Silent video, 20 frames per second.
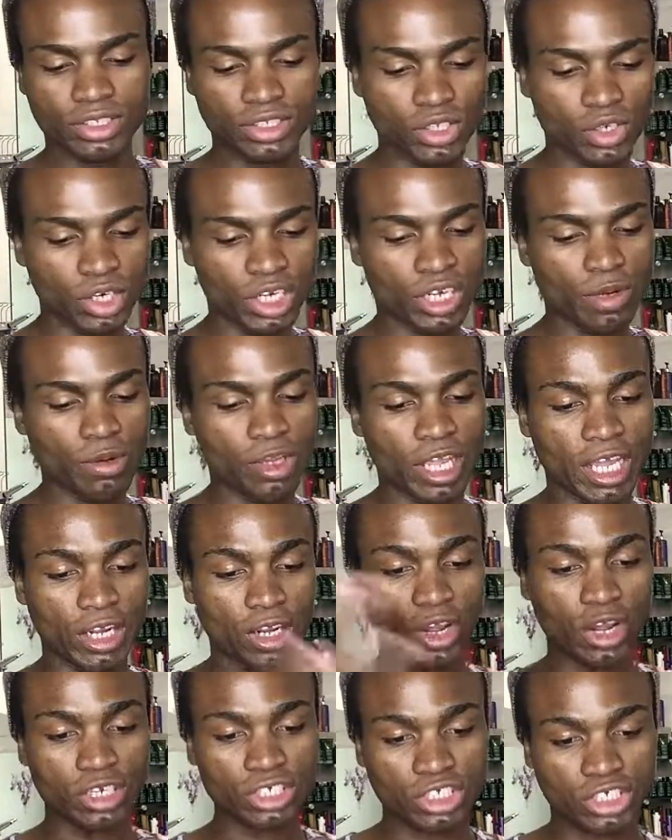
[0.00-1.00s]
So in
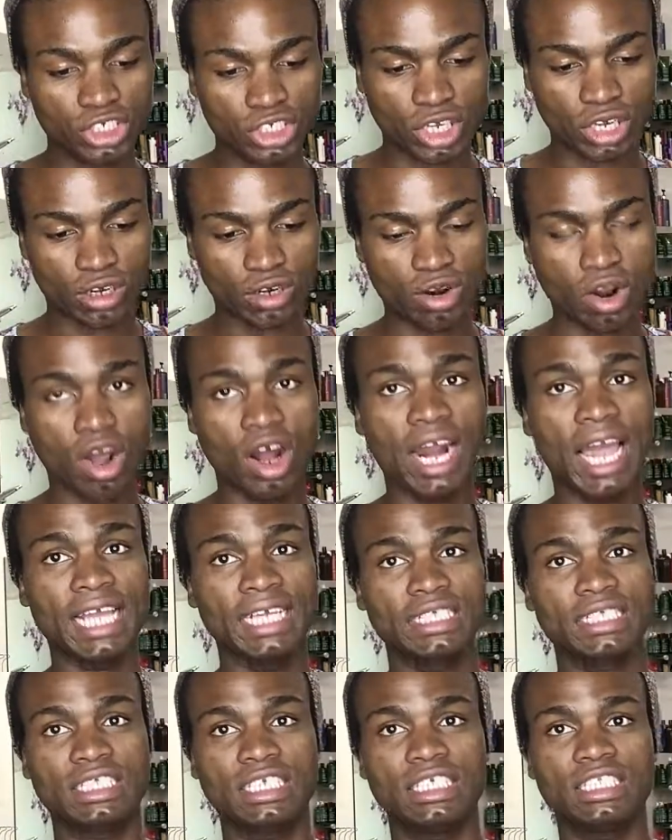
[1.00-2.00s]
a nutshell, all
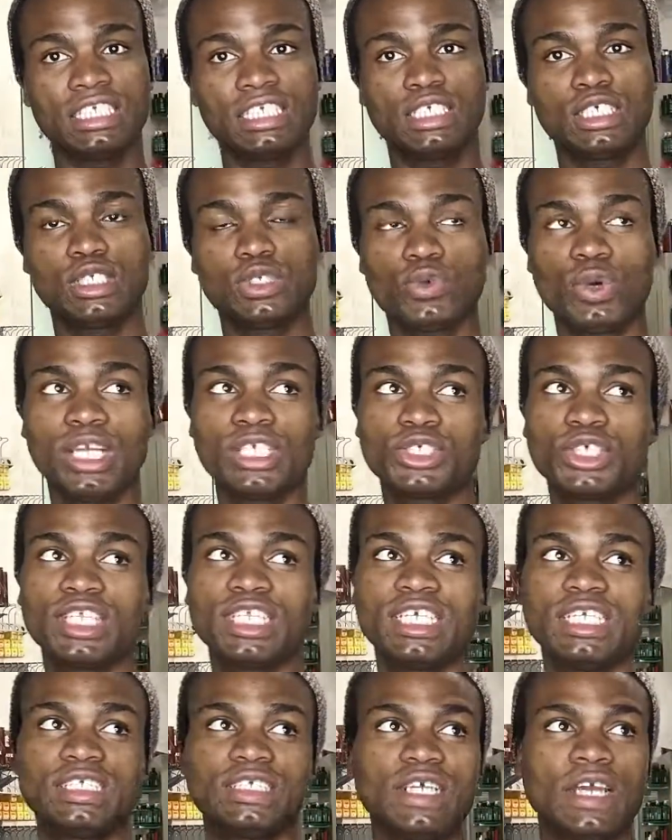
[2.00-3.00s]
I see in this
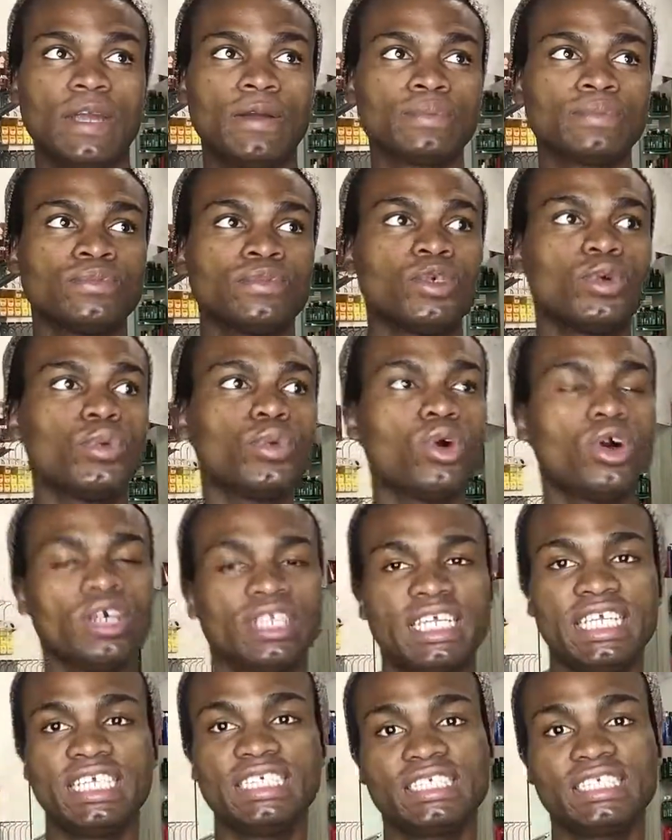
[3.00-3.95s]
situation is that one,